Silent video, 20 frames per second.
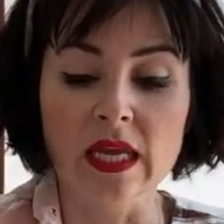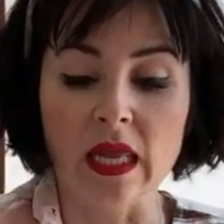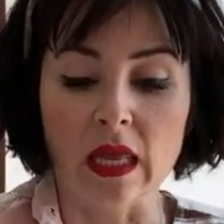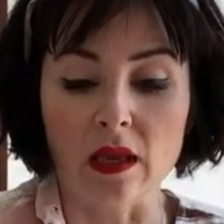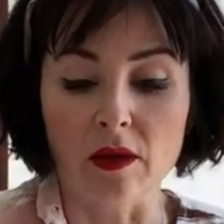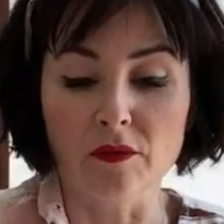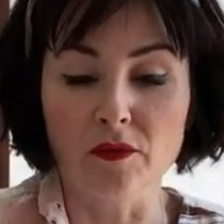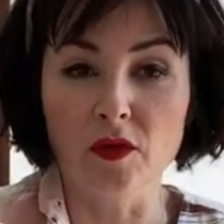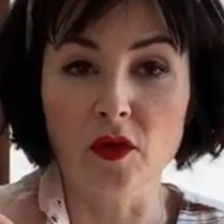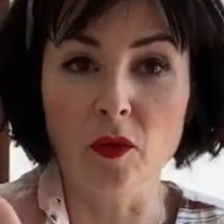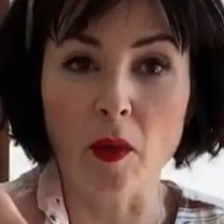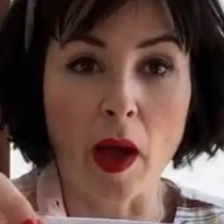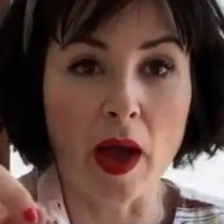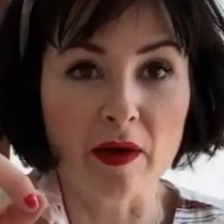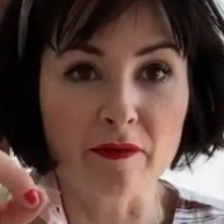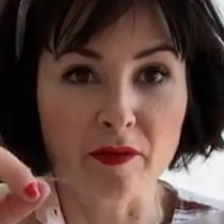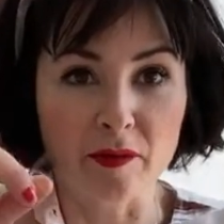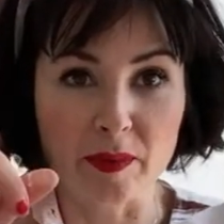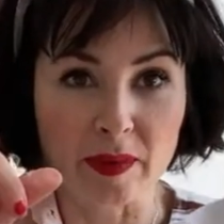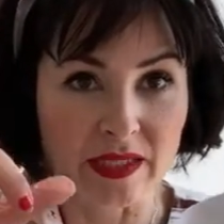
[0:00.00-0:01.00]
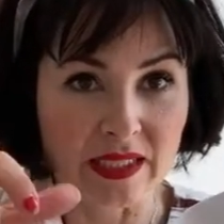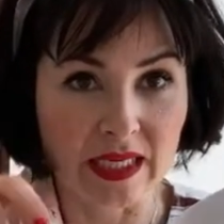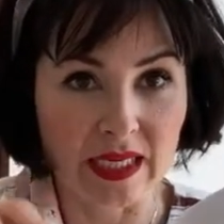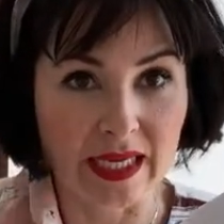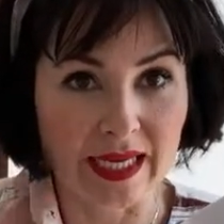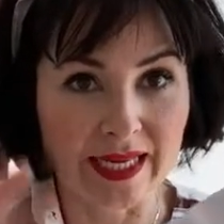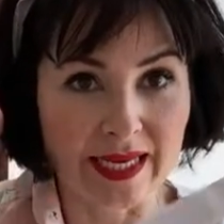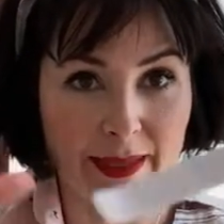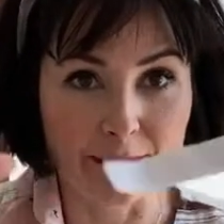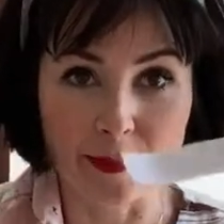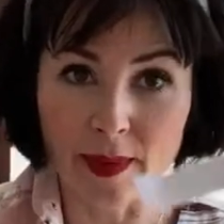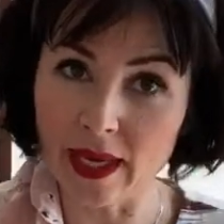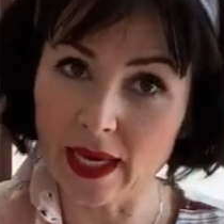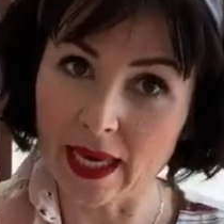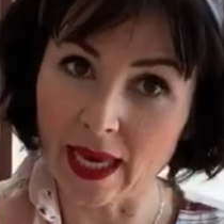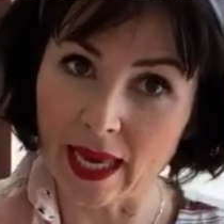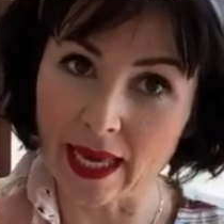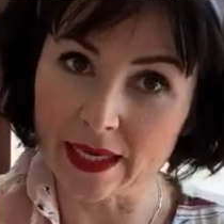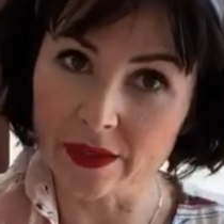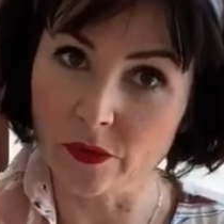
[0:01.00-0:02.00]
If you have a particularly big
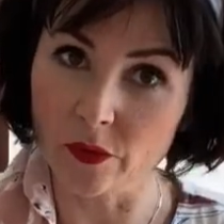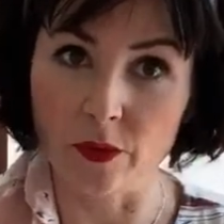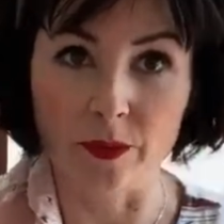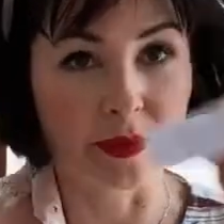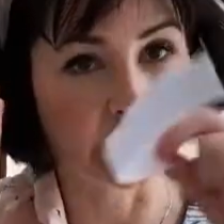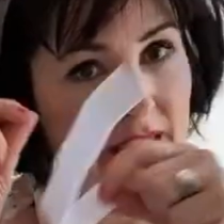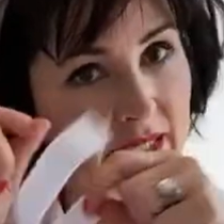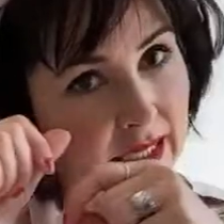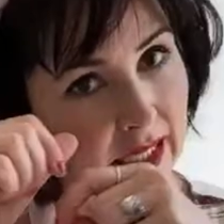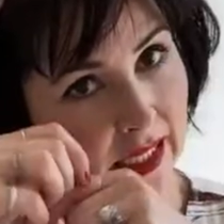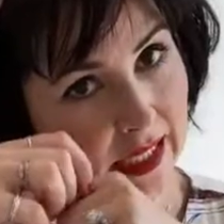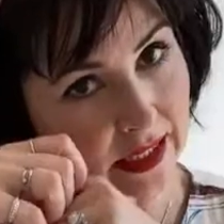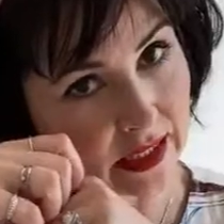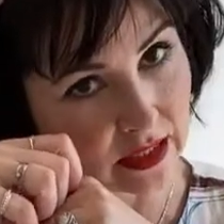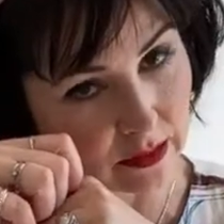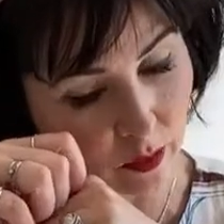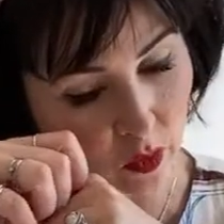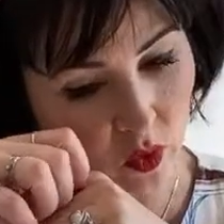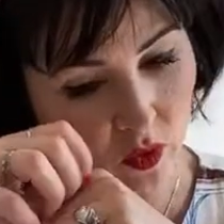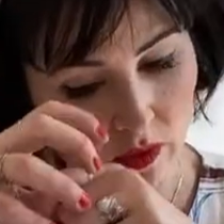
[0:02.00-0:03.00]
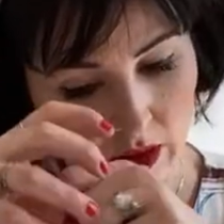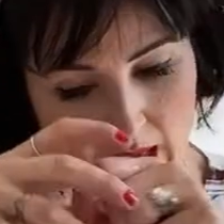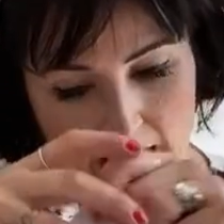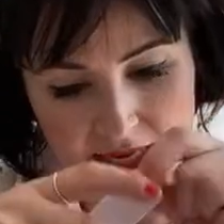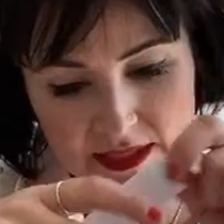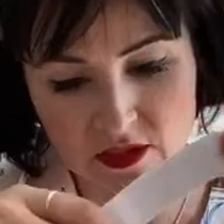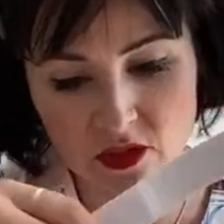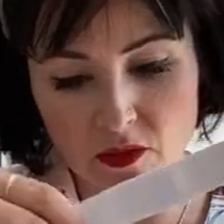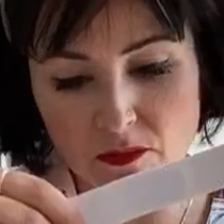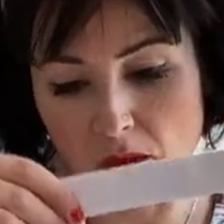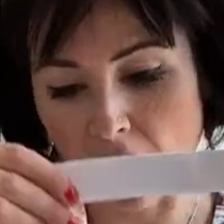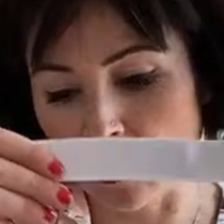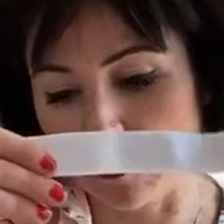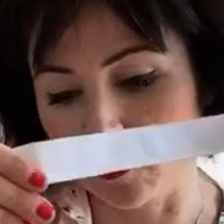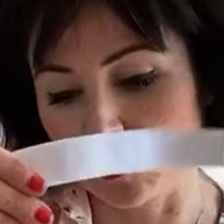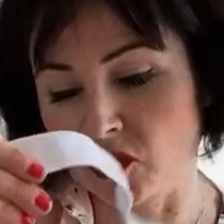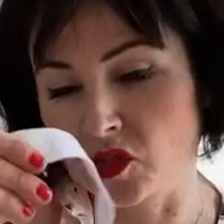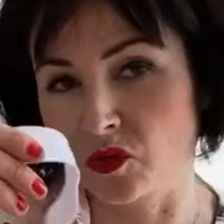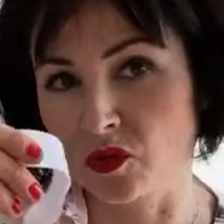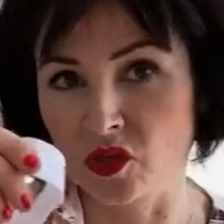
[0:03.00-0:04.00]
head or a particularly small head, you might
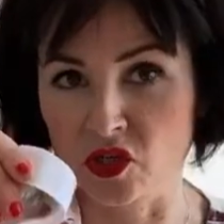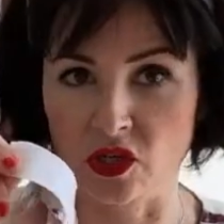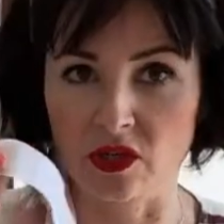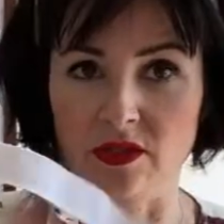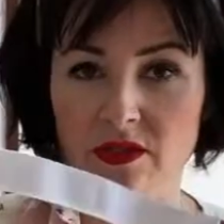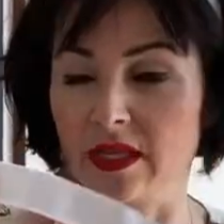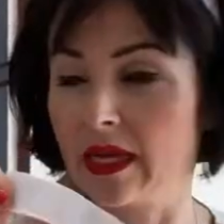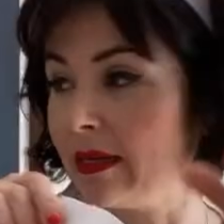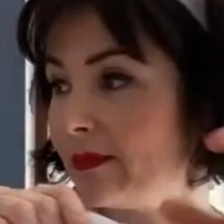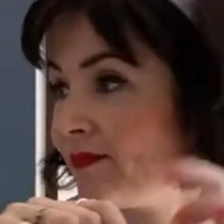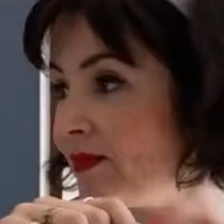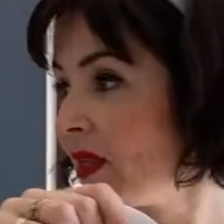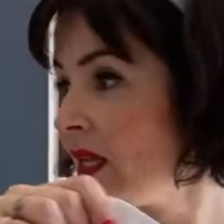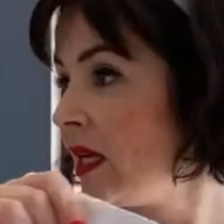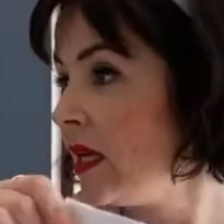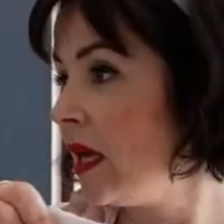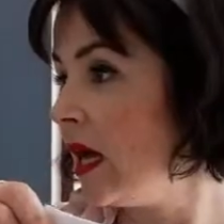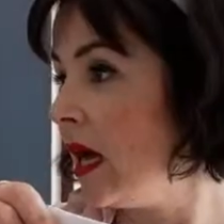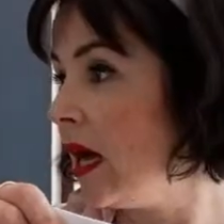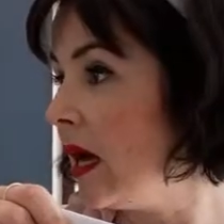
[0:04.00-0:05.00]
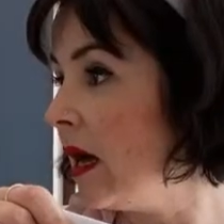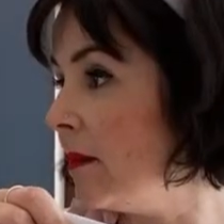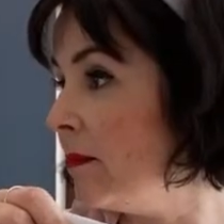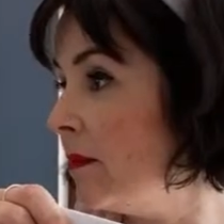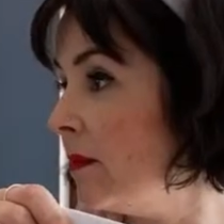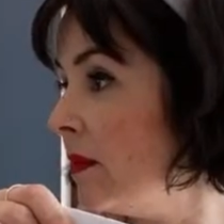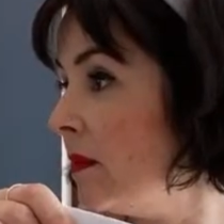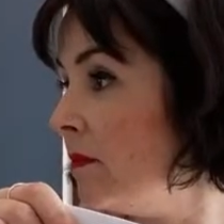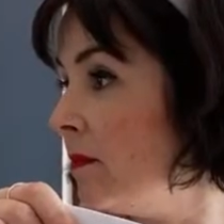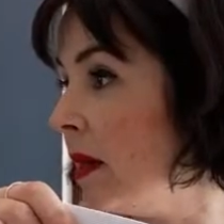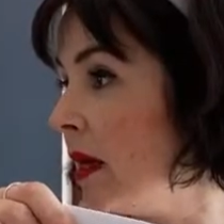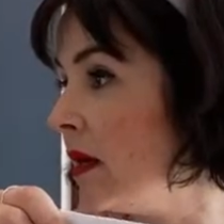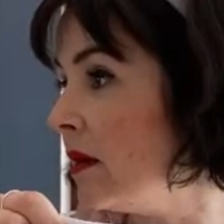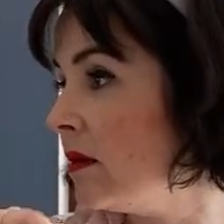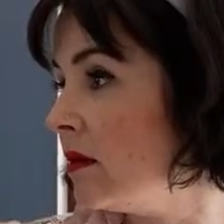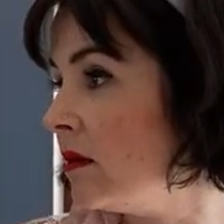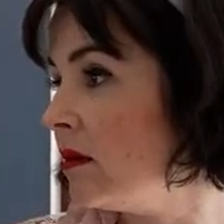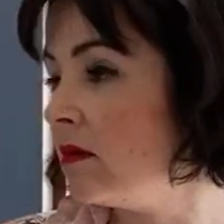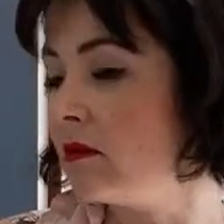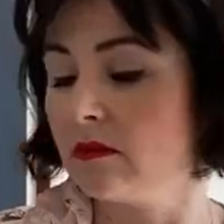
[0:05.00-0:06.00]
want to adjust that.
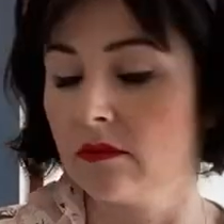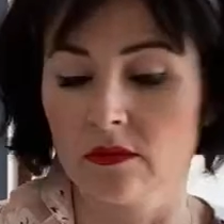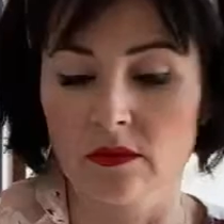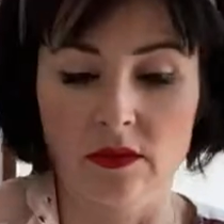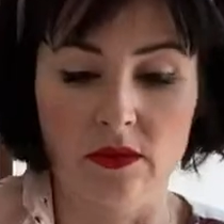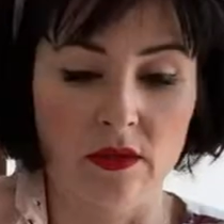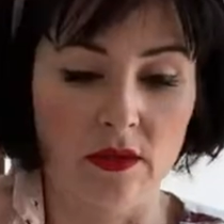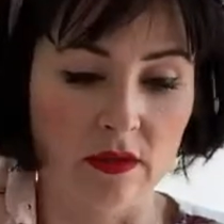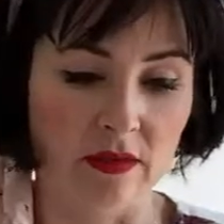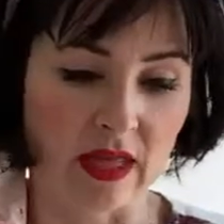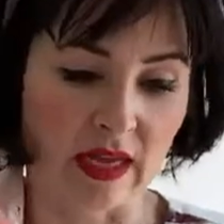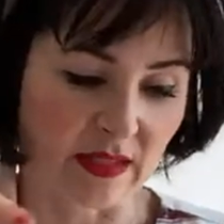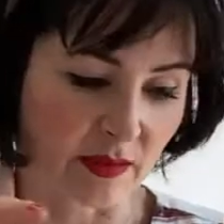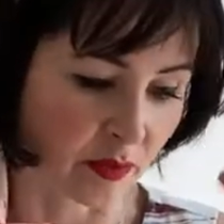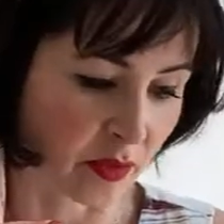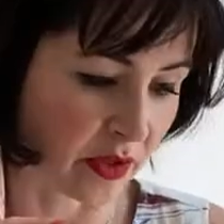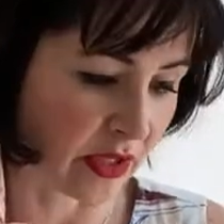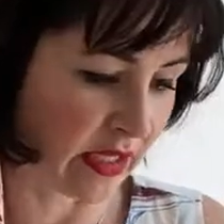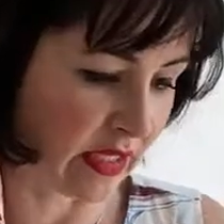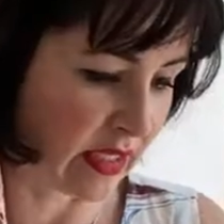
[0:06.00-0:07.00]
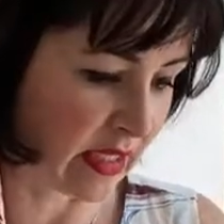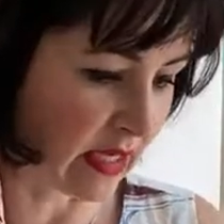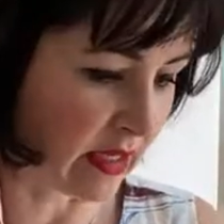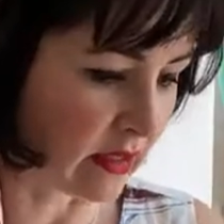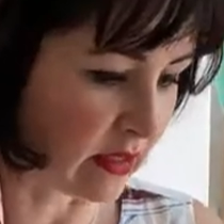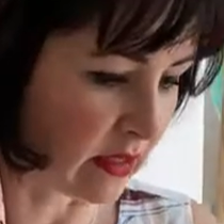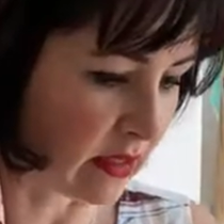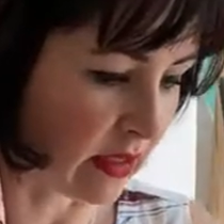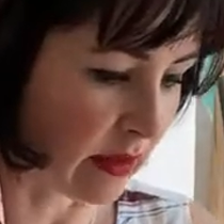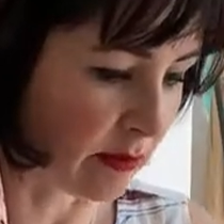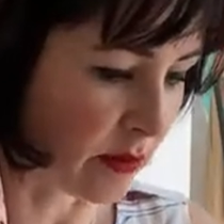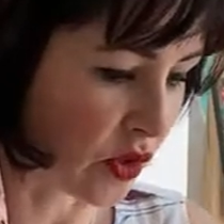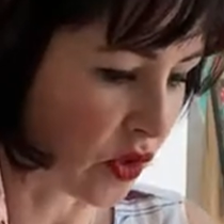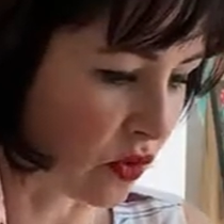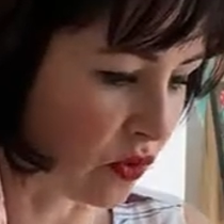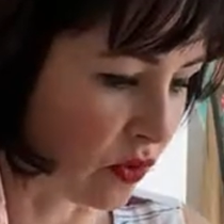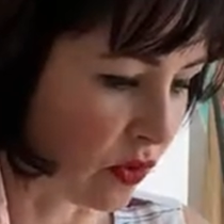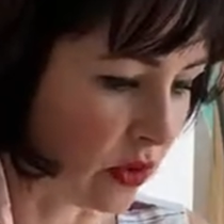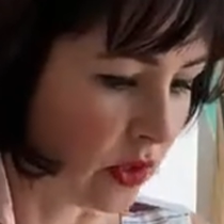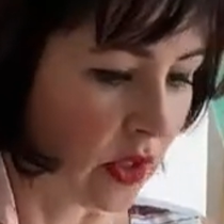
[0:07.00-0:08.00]
But that's pretty standard, I'm
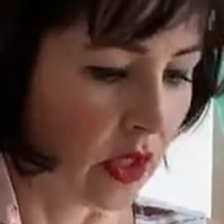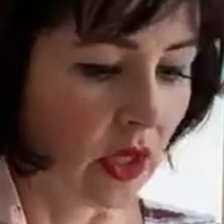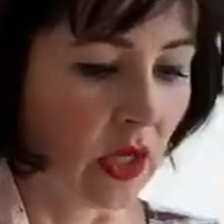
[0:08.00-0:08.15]
sure.